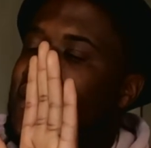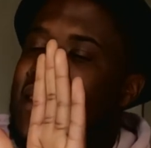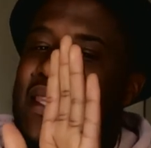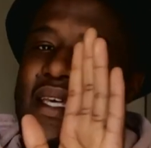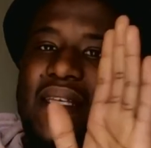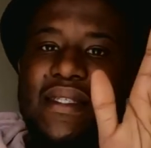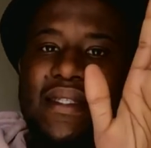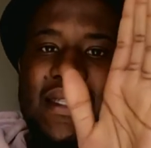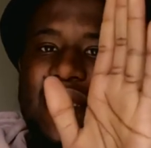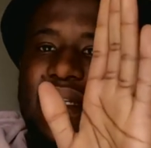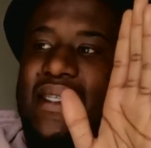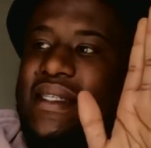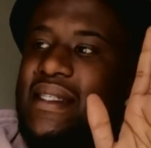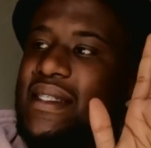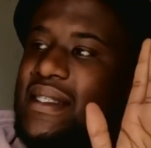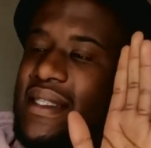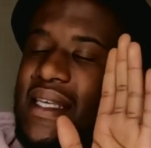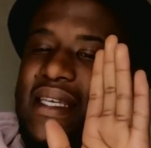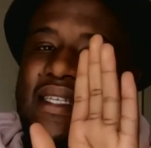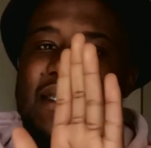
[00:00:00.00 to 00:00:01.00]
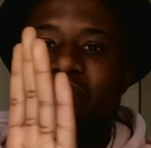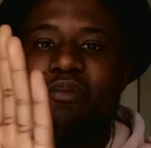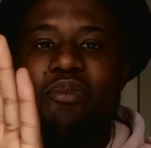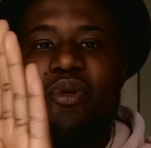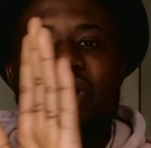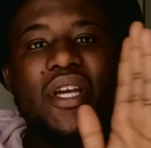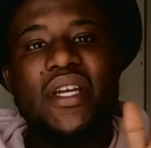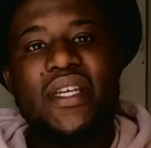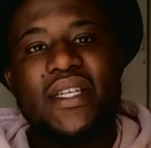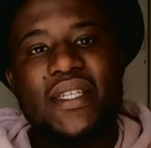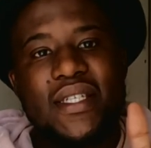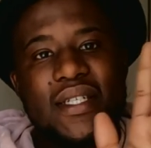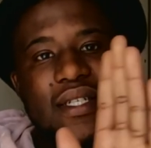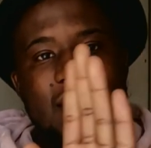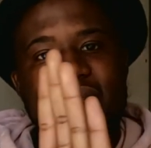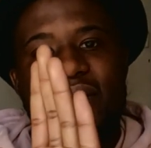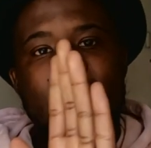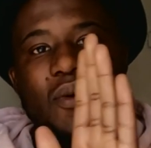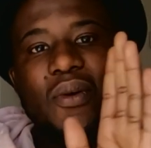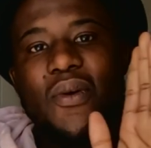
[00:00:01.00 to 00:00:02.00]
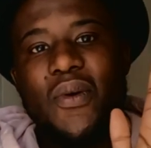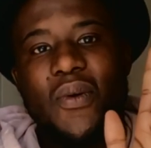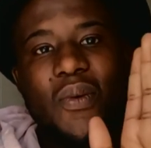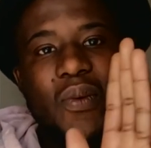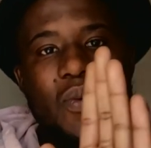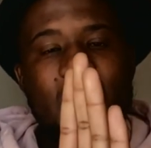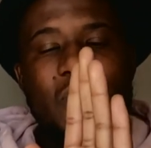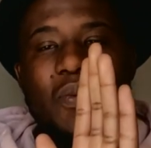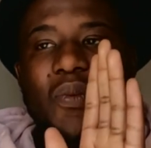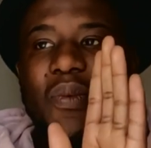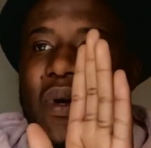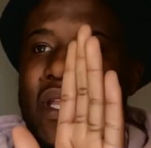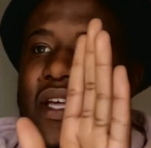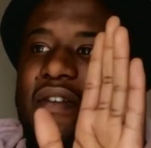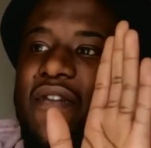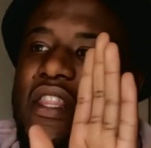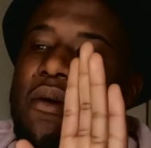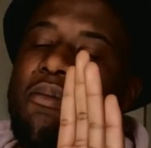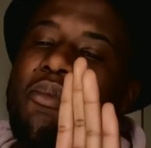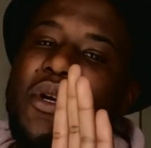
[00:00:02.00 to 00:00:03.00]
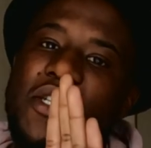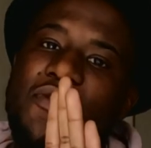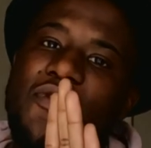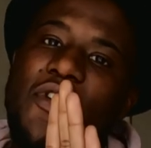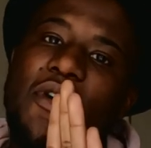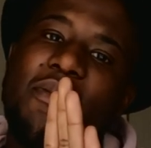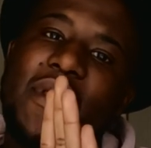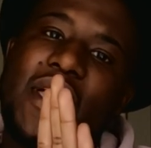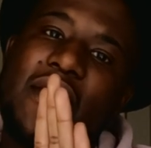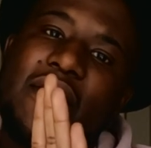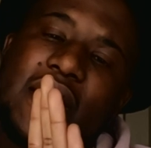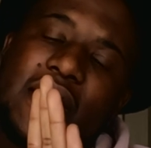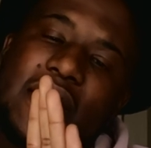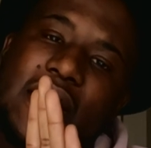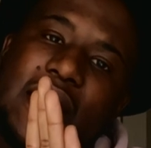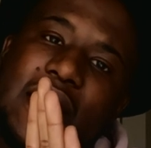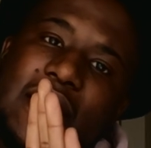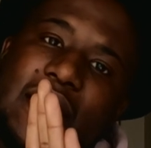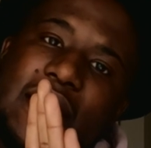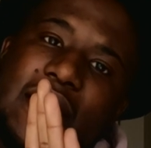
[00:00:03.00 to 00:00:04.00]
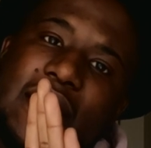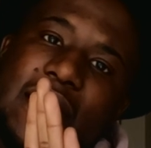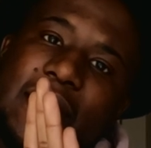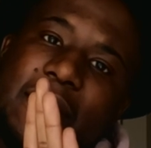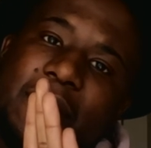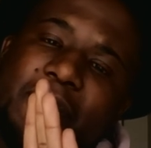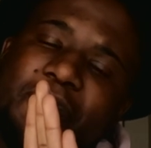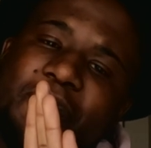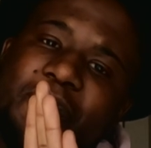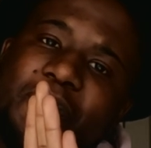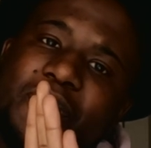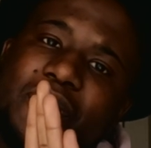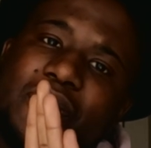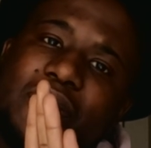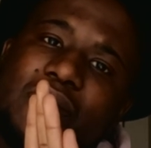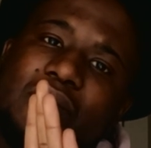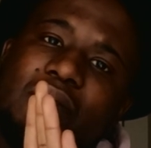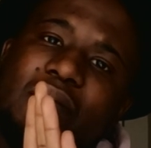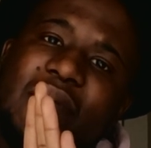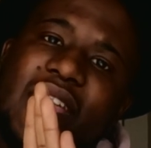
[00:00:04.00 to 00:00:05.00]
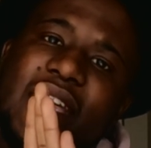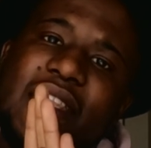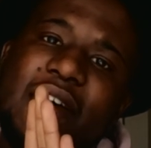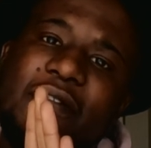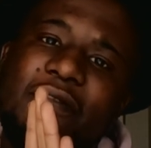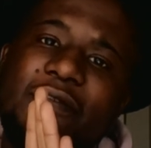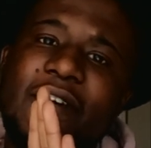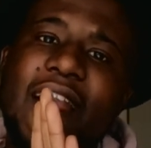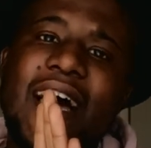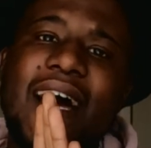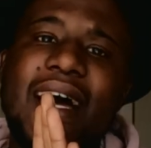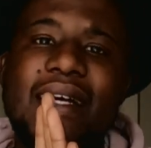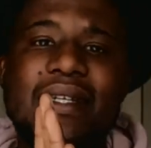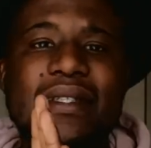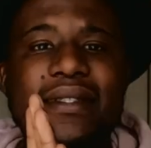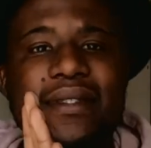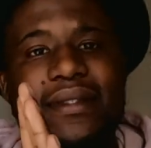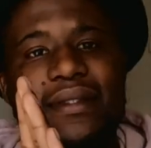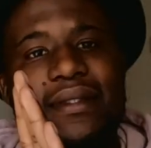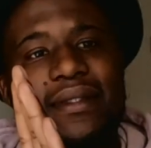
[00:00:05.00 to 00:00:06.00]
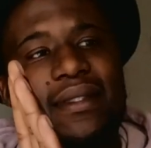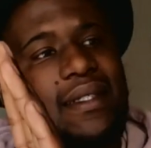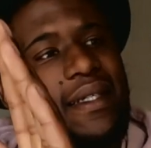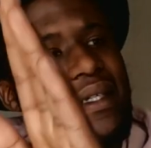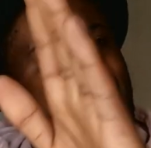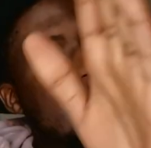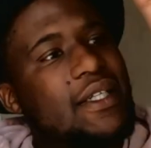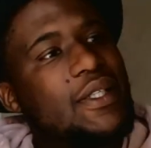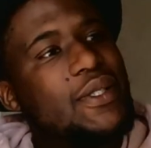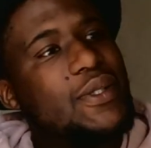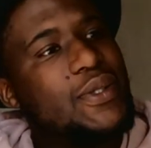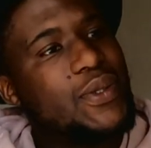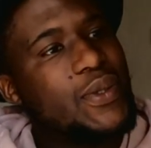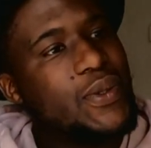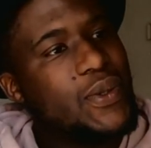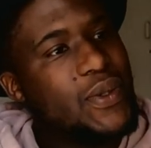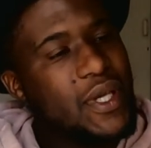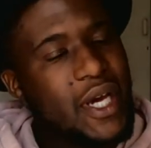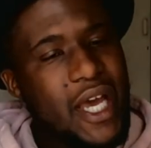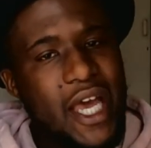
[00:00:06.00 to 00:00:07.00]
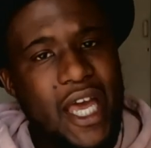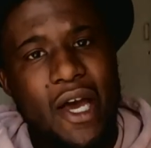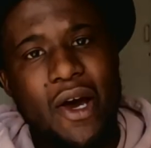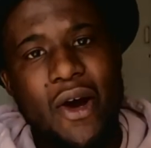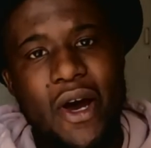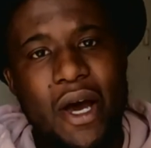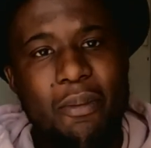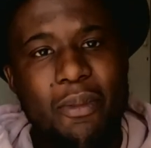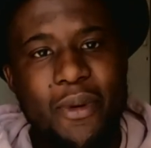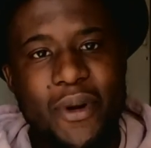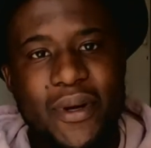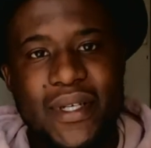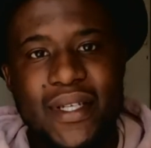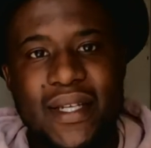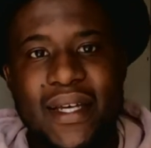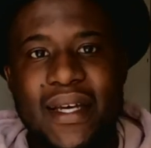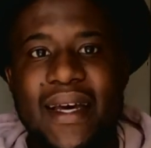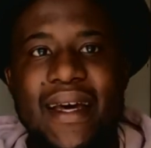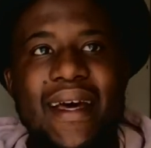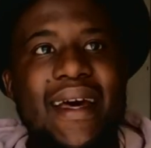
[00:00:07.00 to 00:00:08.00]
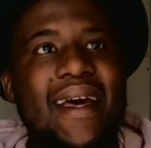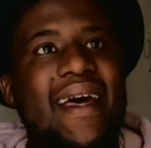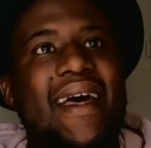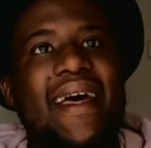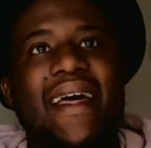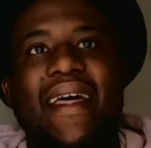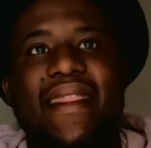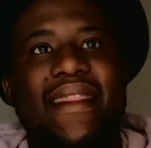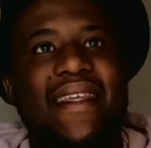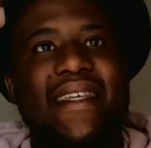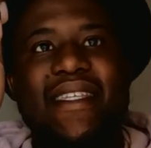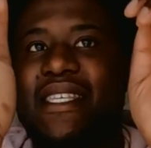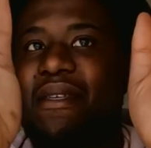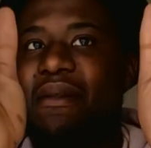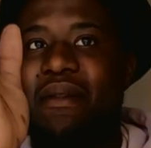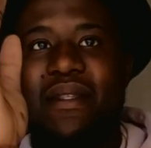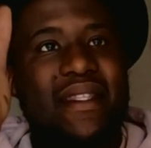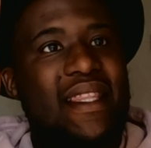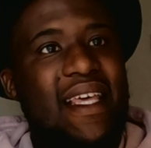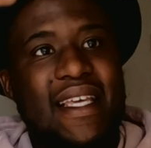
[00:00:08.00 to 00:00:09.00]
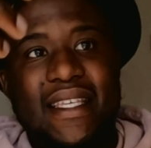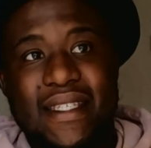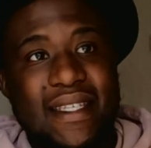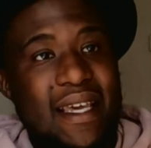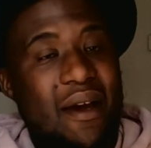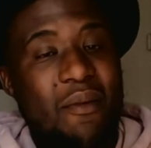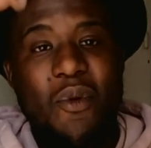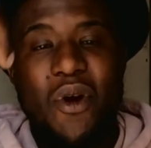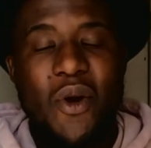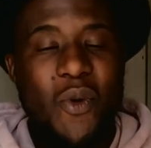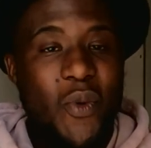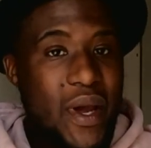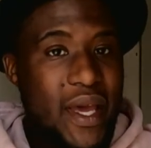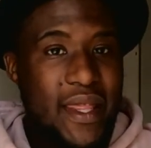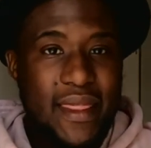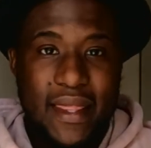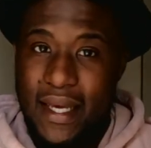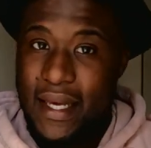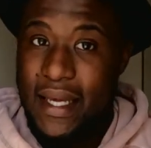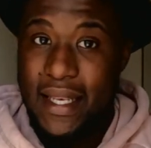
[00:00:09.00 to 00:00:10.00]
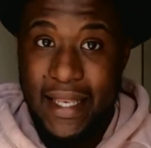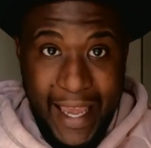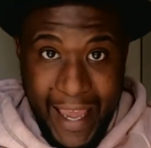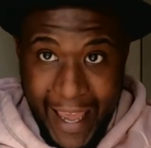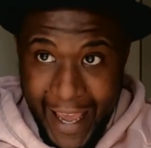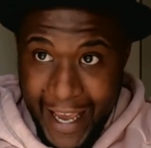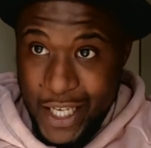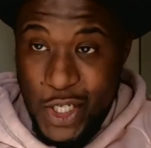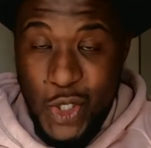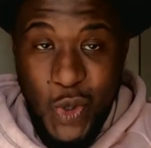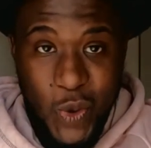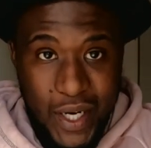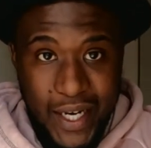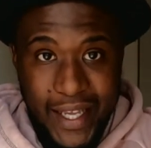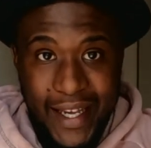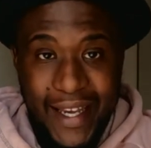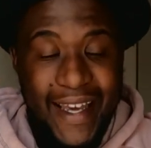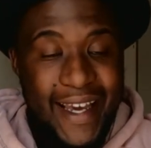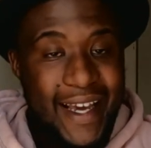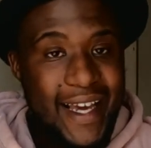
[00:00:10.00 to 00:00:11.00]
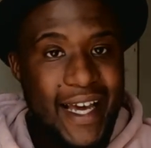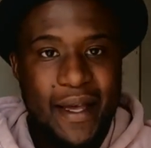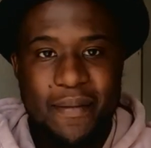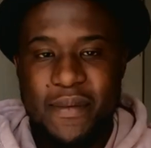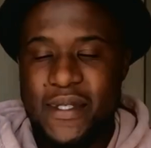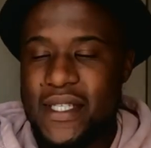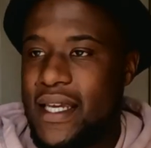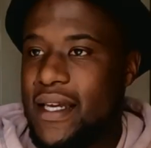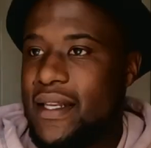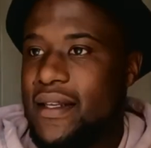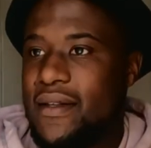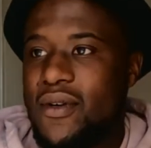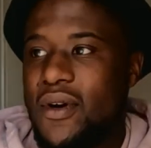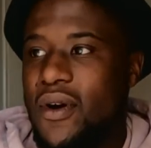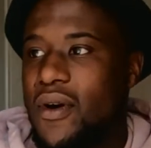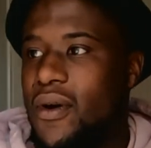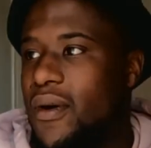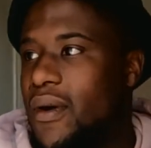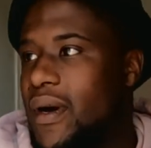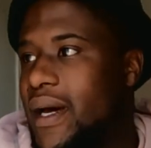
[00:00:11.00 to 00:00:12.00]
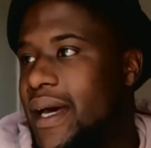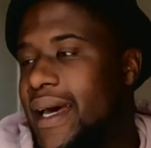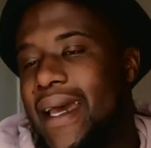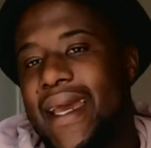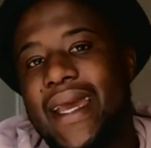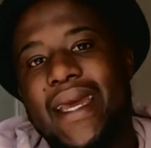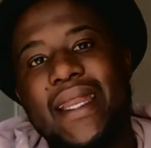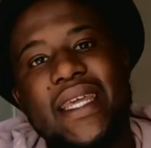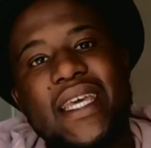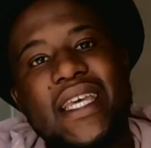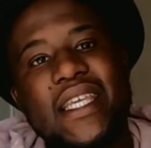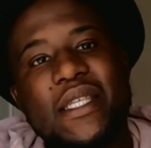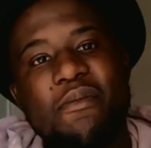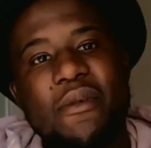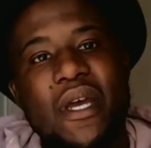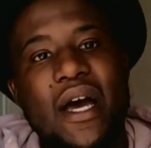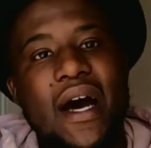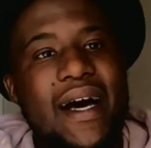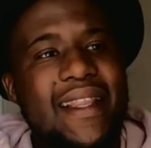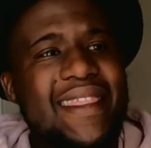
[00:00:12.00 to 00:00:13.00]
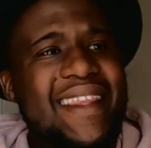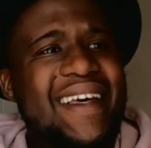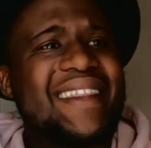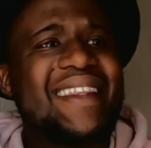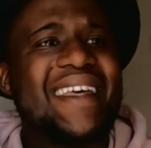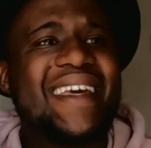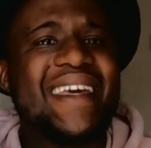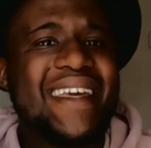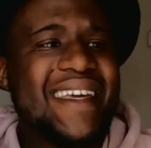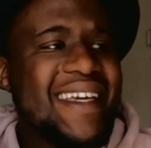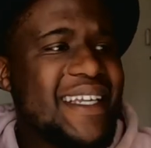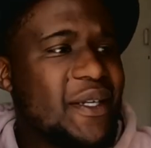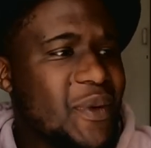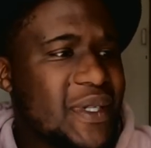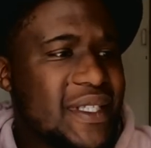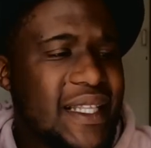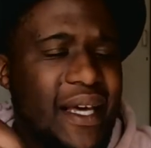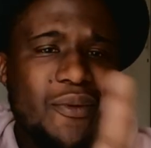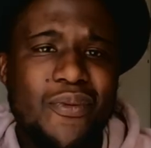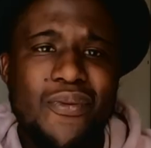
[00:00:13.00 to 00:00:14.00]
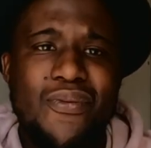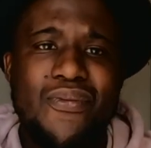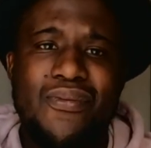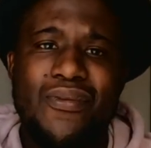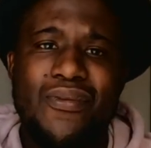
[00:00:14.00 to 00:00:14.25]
this bridge, or whatever, the bridge from the flight to the airport, there's somewhere where the actual air comes in. Yo, it hits me hard. Like, the heat was like,